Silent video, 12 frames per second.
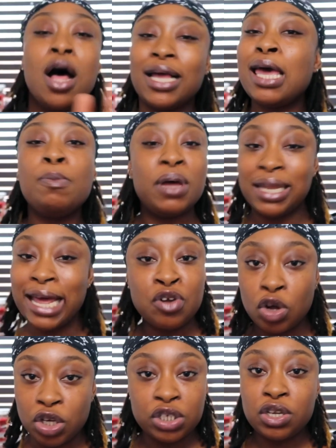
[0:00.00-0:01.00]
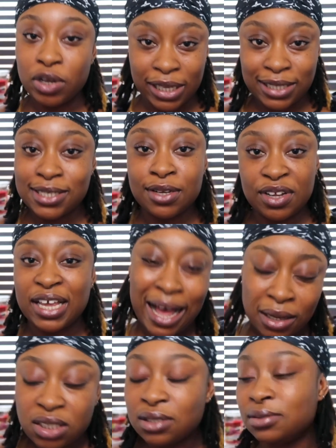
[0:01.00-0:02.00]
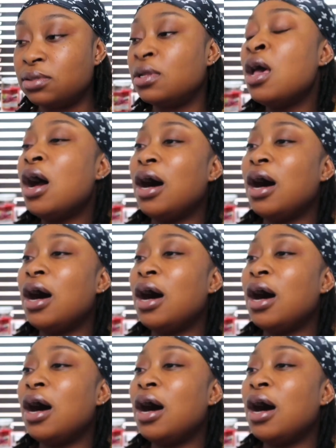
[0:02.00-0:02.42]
Okay, but they're not good looking to look at. Mm.